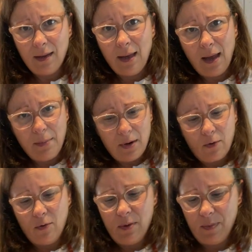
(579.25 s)
How about a
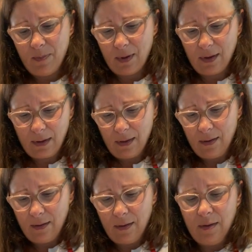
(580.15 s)
creepy bug?
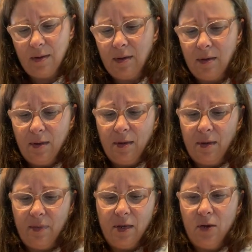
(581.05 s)

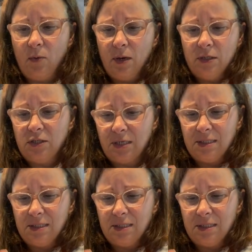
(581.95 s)
And then you want to